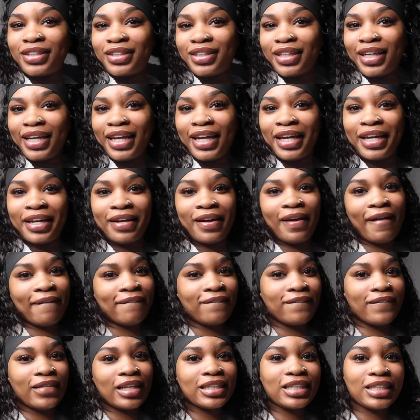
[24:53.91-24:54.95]
so yeah
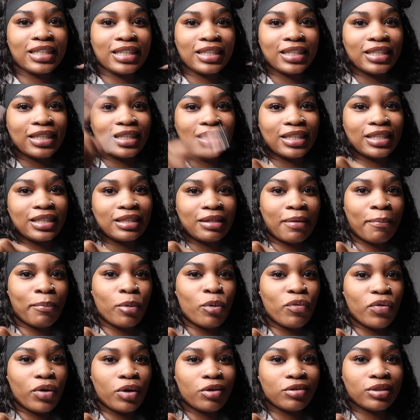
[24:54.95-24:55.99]
let's
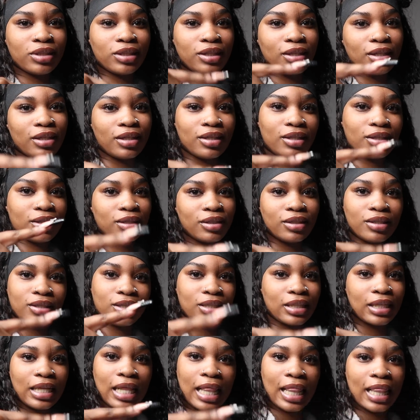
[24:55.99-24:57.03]
move on to the
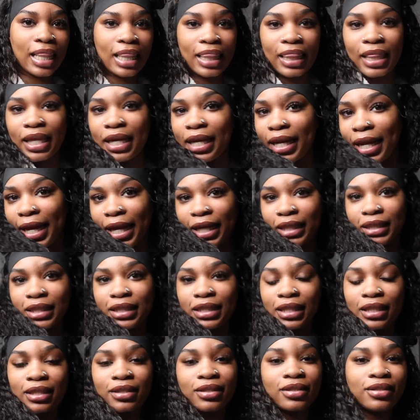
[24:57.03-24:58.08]
the next
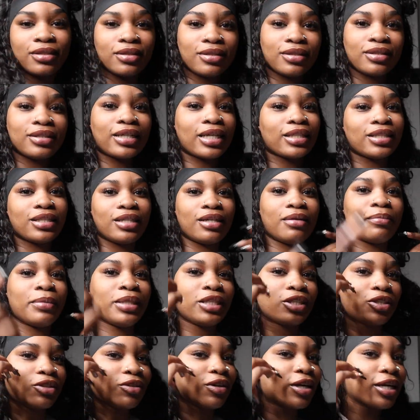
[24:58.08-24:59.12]
little section of me
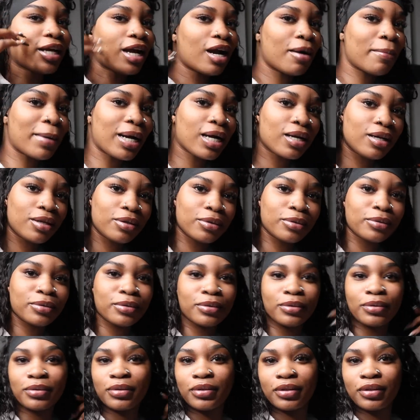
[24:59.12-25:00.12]
showing y'all my clothes